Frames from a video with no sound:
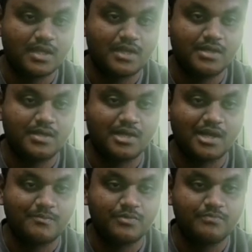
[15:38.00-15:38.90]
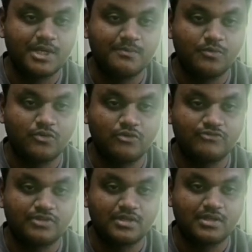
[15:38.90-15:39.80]
and come to my
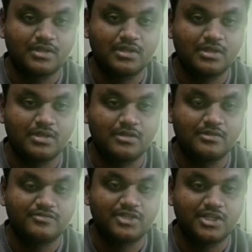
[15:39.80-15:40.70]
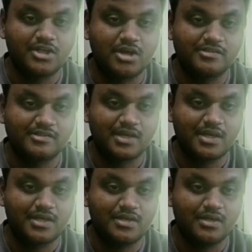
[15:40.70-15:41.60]
post. Click on these three dots
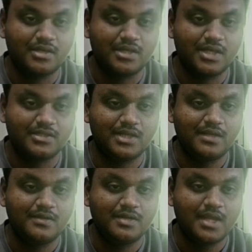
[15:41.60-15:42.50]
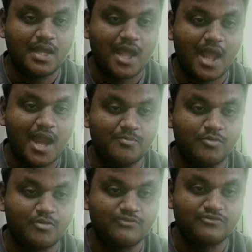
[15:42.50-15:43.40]
and create the
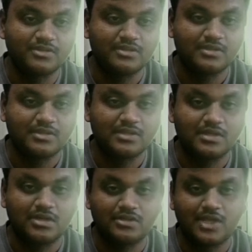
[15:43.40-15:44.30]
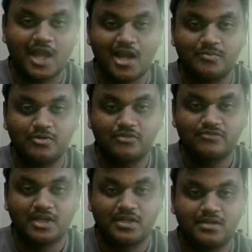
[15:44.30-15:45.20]
add post. Click on the add
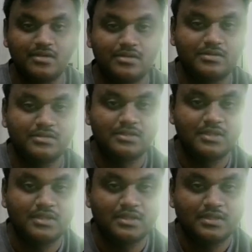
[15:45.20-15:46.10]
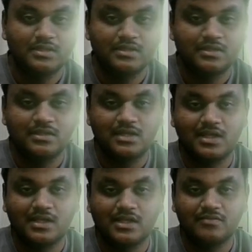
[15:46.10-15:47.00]
post and
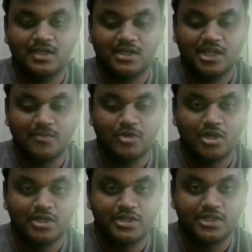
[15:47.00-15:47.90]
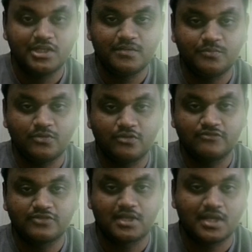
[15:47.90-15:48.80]
here give the name called delete
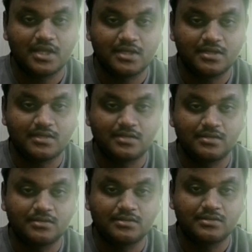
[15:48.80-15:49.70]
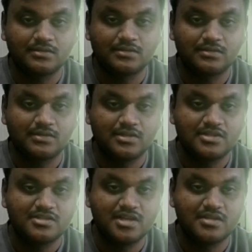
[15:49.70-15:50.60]
post and
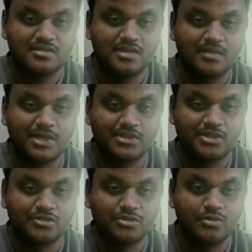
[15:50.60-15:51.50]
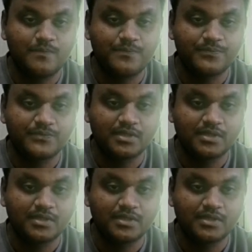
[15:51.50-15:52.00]
change the method to